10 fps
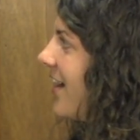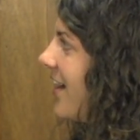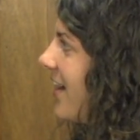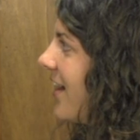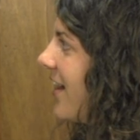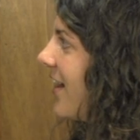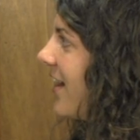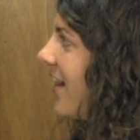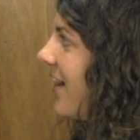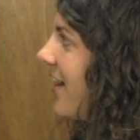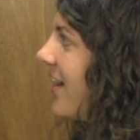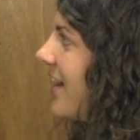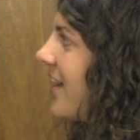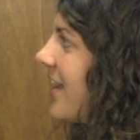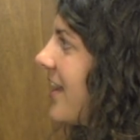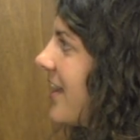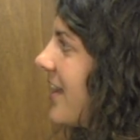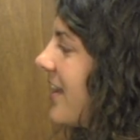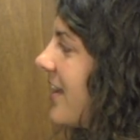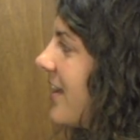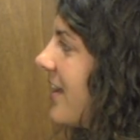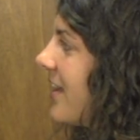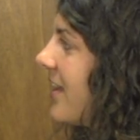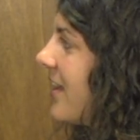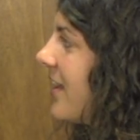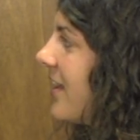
[no speech]